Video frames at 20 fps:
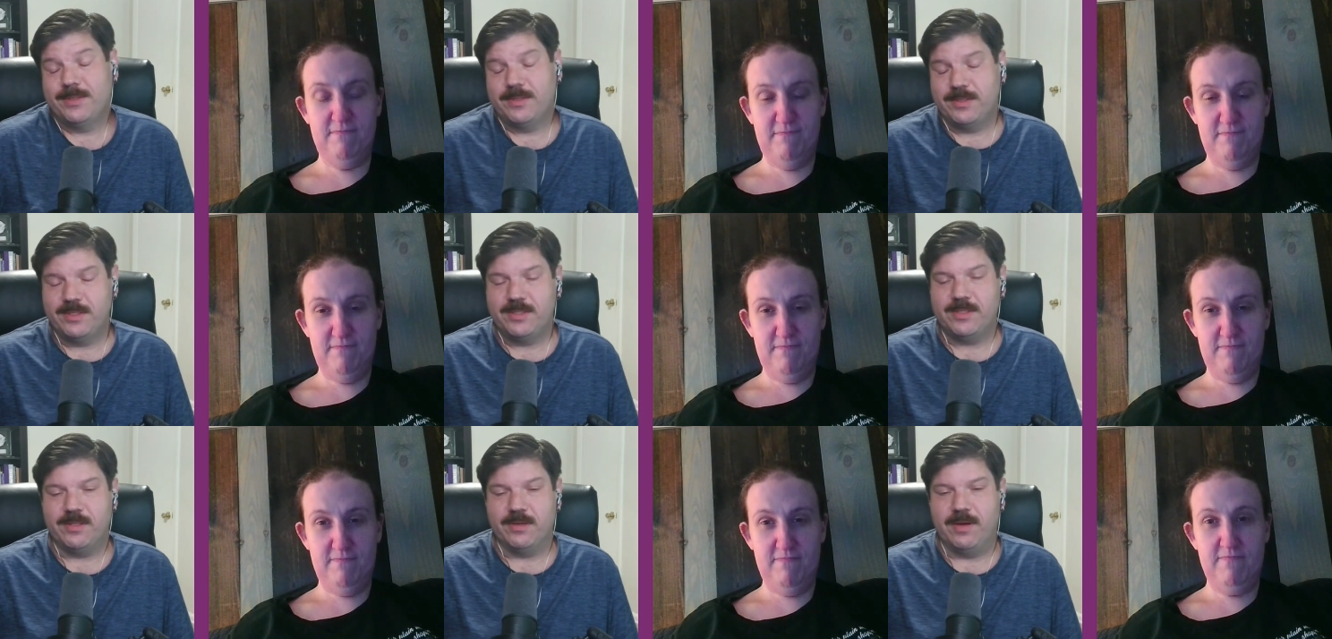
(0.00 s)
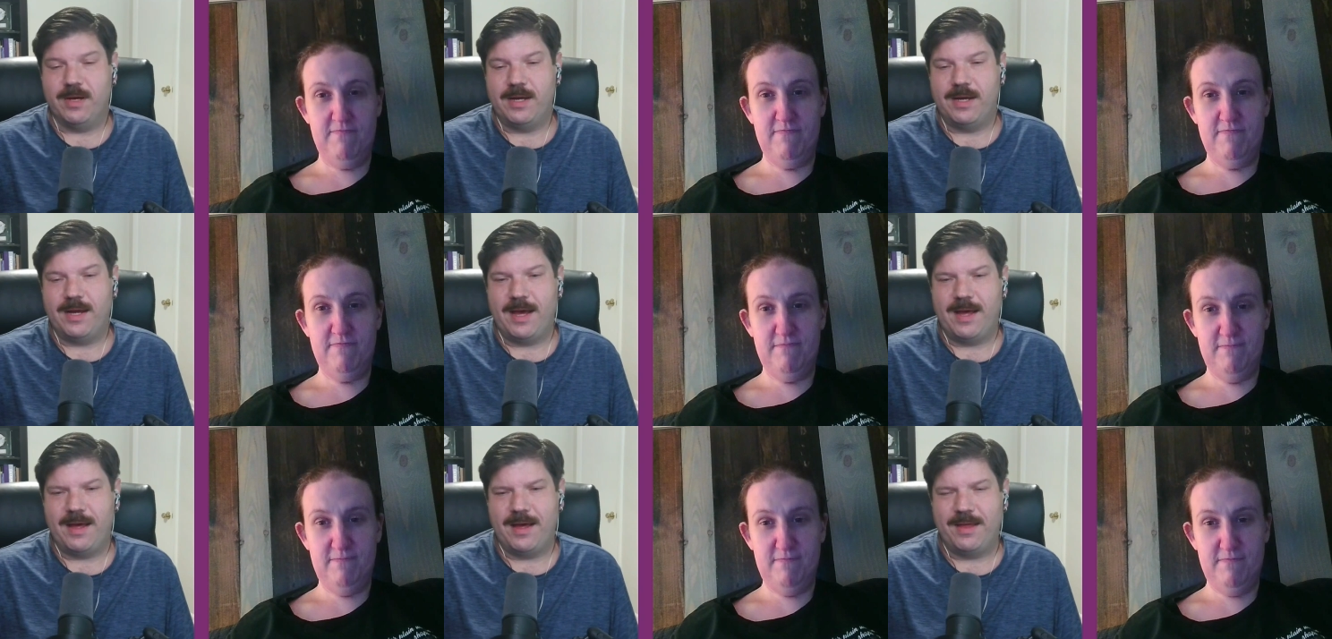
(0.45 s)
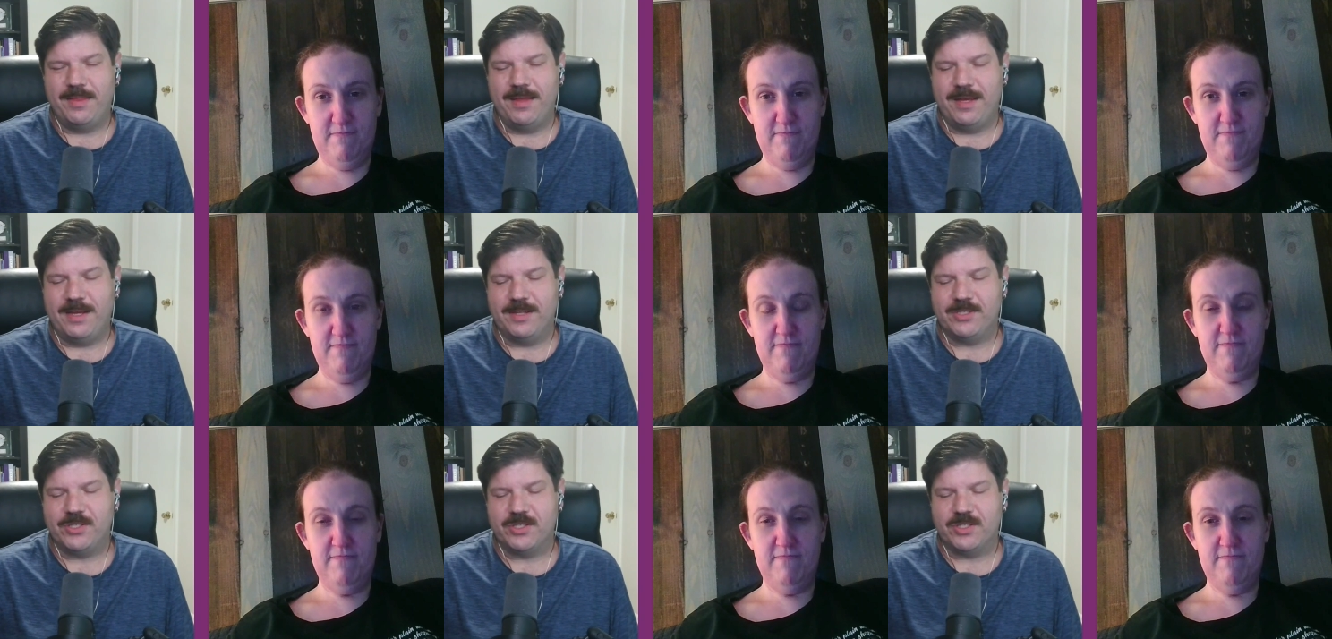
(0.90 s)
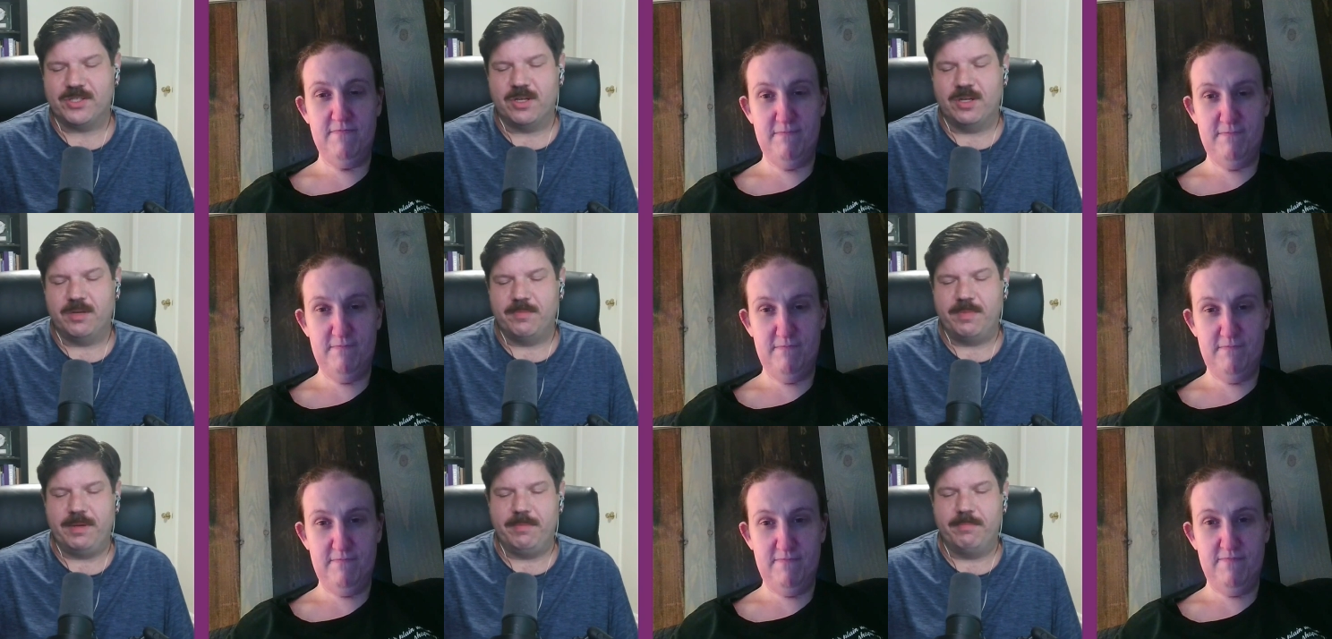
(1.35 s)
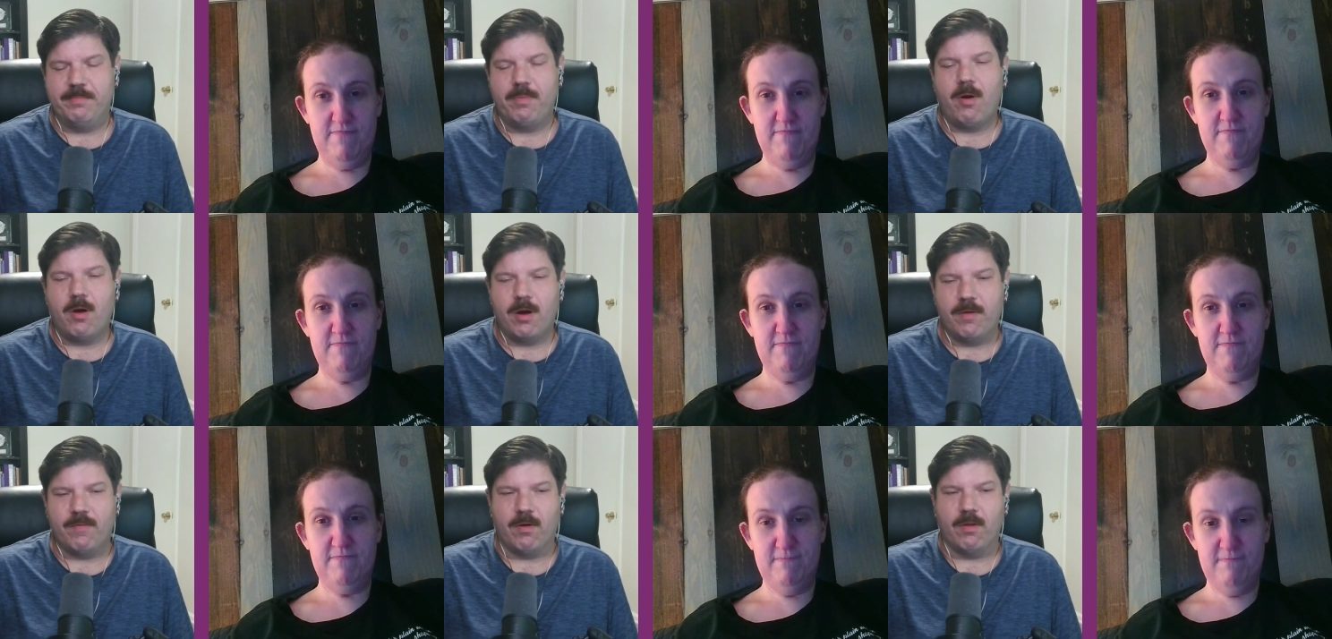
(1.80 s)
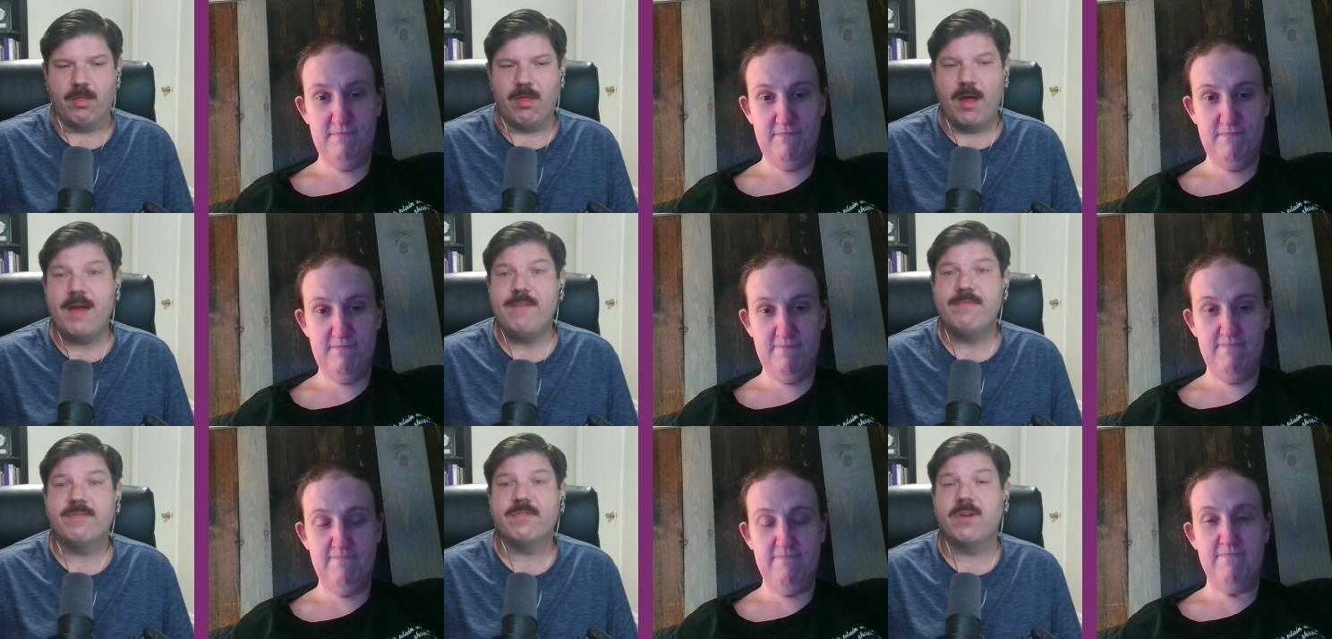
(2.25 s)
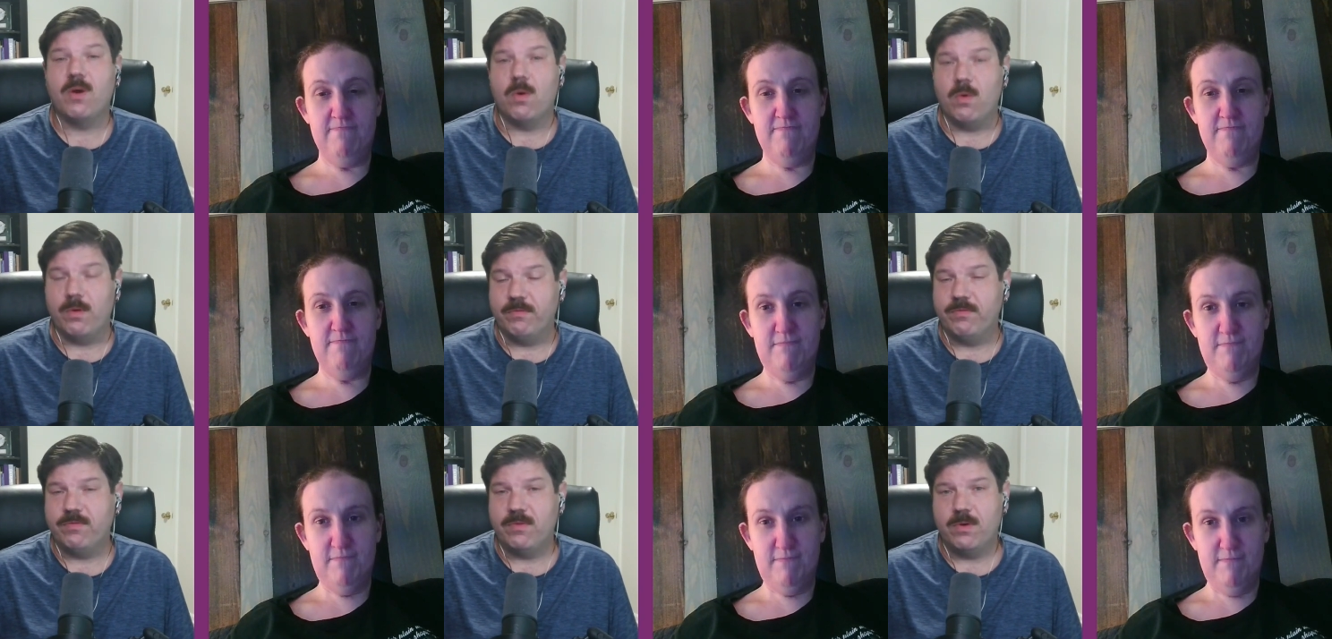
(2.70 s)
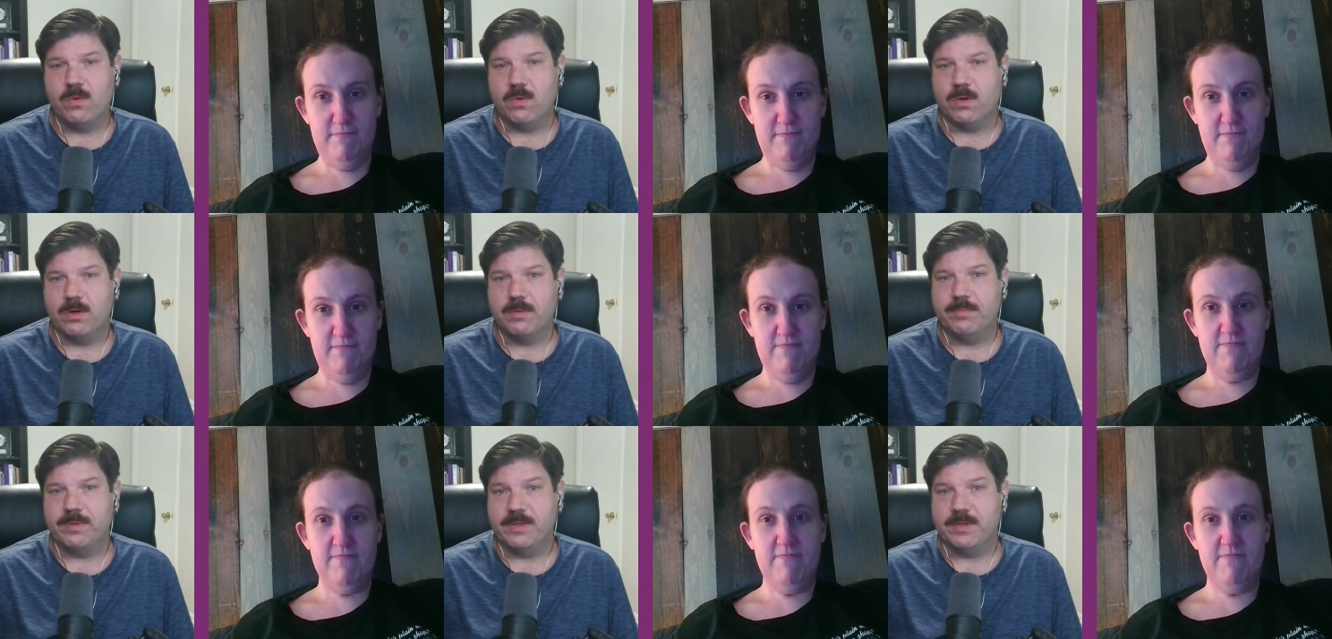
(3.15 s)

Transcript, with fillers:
Speaker 1: so I, I think it's just going to be part of our life going forward,